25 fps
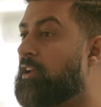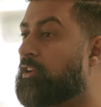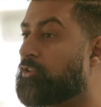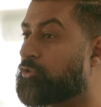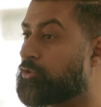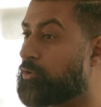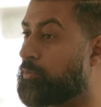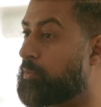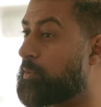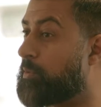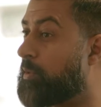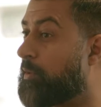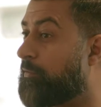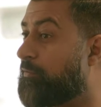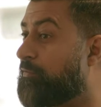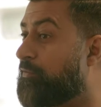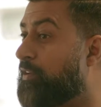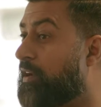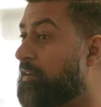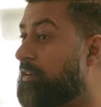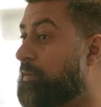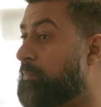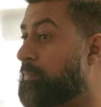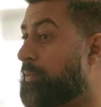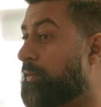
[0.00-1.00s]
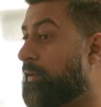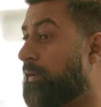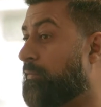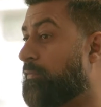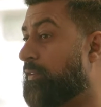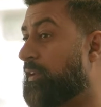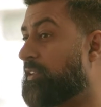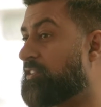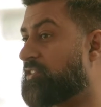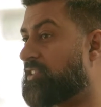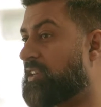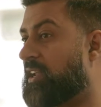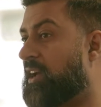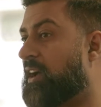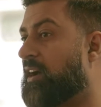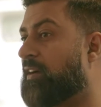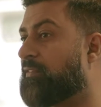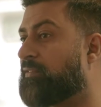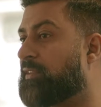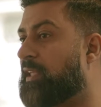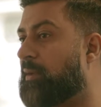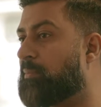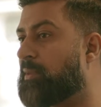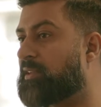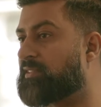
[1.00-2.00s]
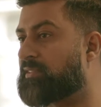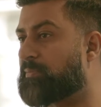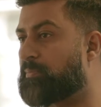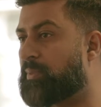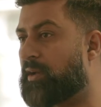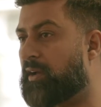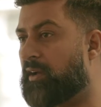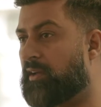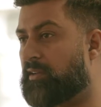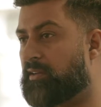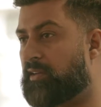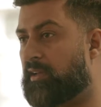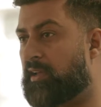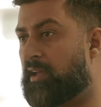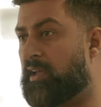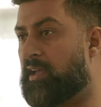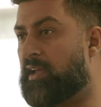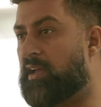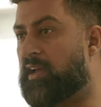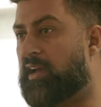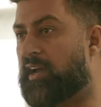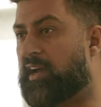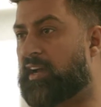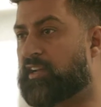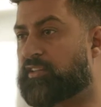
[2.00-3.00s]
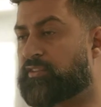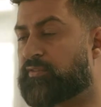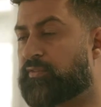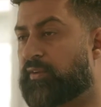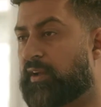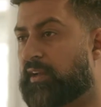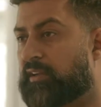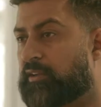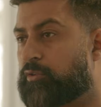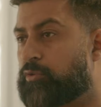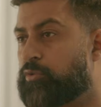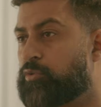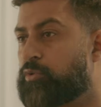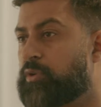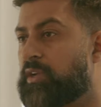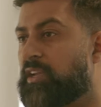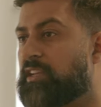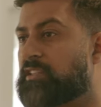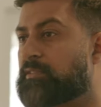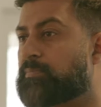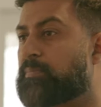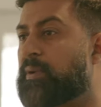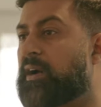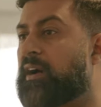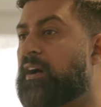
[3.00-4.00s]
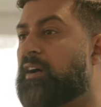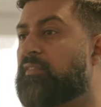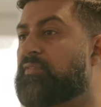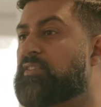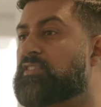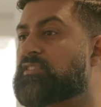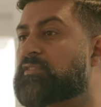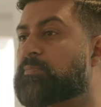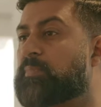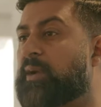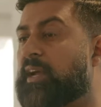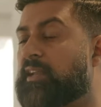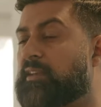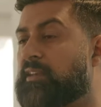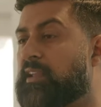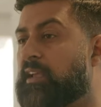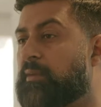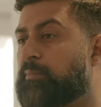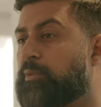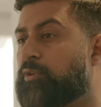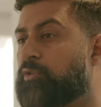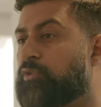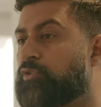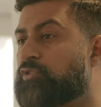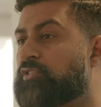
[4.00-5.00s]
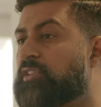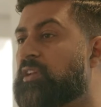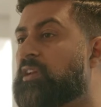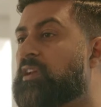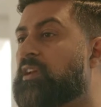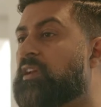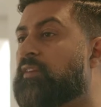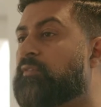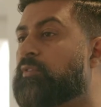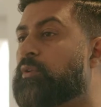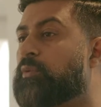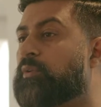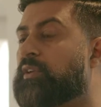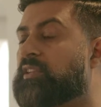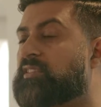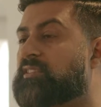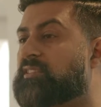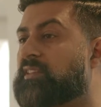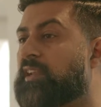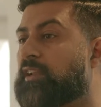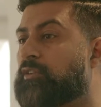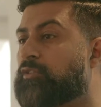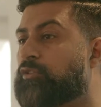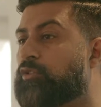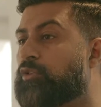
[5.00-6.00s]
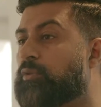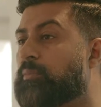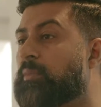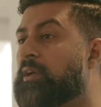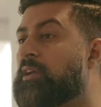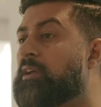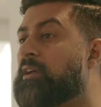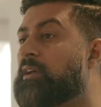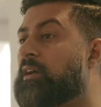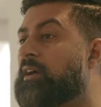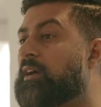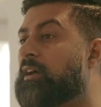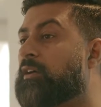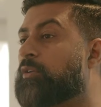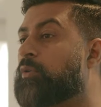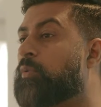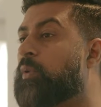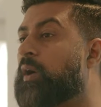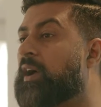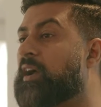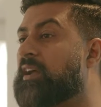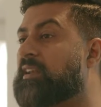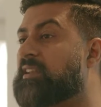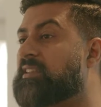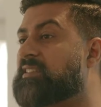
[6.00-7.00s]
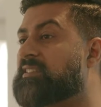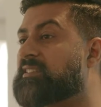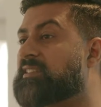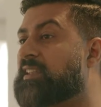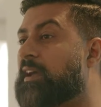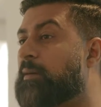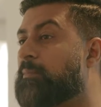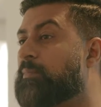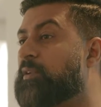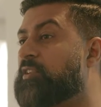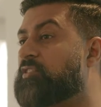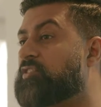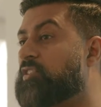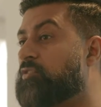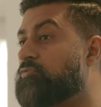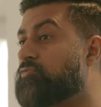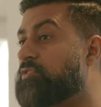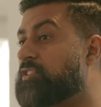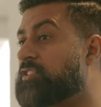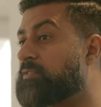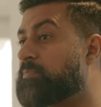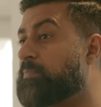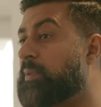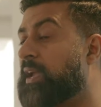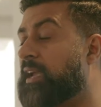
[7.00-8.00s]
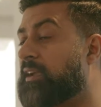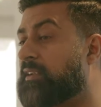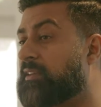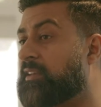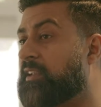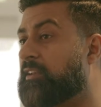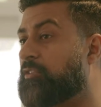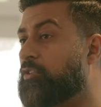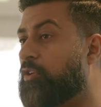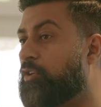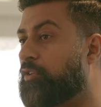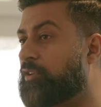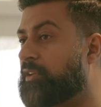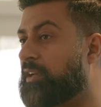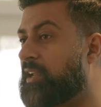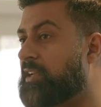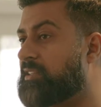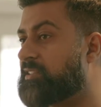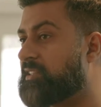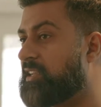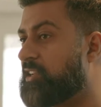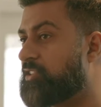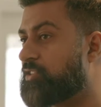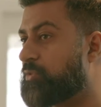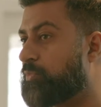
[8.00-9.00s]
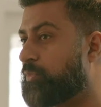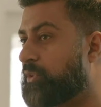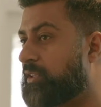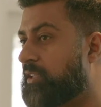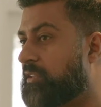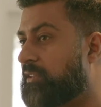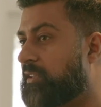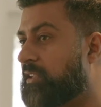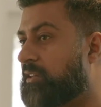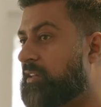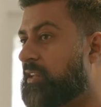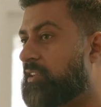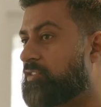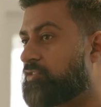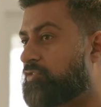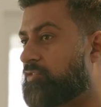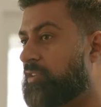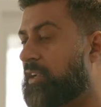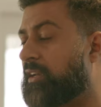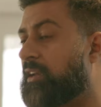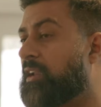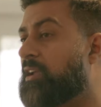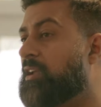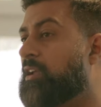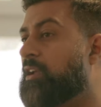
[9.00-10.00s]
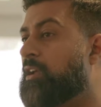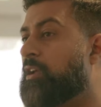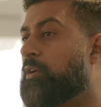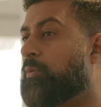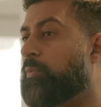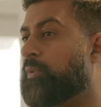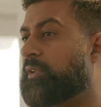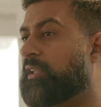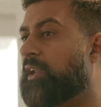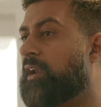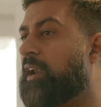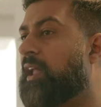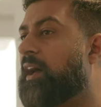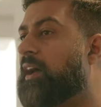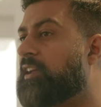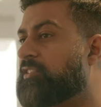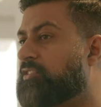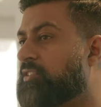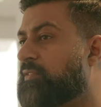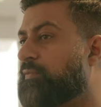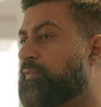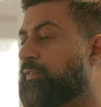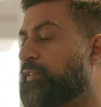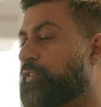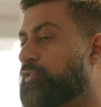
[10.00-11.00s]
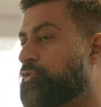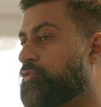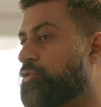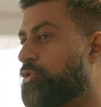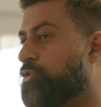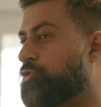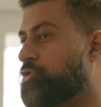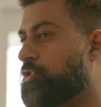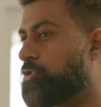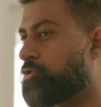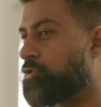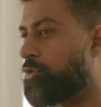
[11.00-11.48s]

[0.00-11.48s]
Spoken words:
So we were very privileged to have them as a partner. Ashfaq, who is part of Inspired Neighbourhoods, if you want to stand up, quite an established and respected organisation within the district with a large infrastructure.